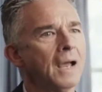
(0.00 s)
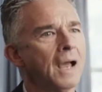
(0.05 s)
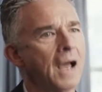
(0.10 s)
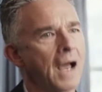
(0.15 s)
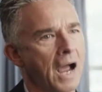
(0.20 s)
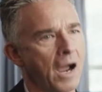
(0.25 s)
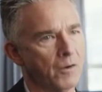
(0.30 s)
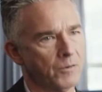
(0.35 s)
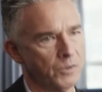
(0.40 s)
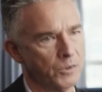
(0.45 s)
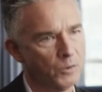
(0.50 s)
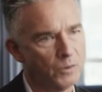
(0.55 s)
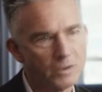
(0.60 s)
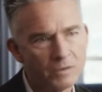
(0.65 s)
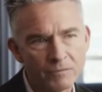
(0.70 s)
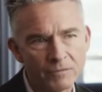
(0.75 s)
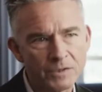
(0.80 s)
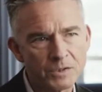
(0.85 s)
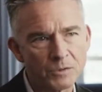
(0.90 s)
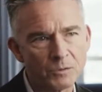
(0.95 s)
how you
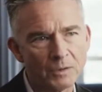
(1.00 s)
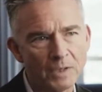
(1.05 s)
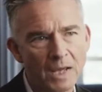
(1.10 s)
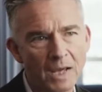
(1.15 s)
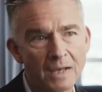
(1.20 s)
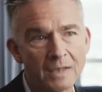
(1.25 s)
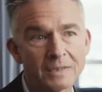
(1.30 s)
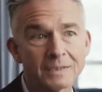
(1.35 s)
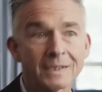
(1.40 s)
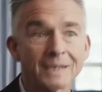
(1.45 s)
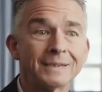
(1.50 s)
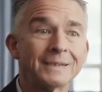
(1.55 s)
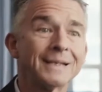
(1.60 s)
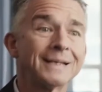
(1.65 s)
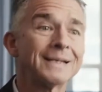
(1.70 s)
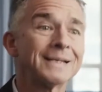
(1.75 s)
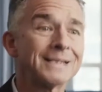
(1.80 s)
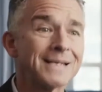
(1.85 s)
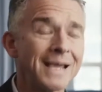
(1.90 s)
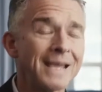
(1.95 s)
can visualize and
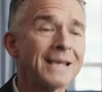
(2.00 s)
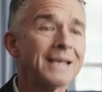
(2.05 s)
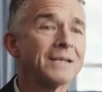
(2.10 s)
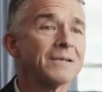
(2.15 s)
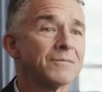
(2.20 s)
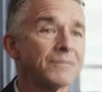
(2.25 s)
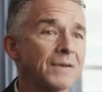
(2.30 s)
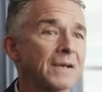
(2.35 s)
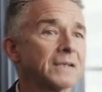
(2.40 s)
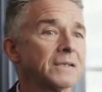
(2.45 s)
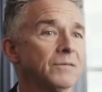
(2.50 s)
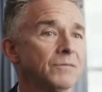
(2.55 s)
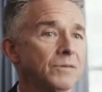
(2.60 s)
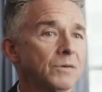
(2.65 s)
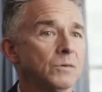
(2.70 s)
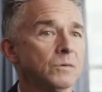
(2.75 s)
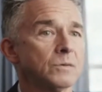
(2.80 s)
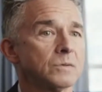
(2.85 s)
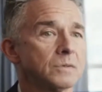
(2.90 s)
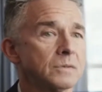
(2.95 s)
then attain effective
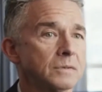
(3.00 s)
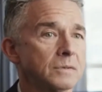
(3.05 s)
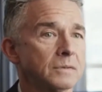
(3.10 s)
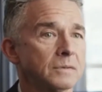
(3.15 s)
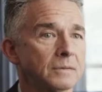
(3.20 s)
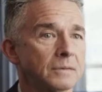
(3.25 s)
use.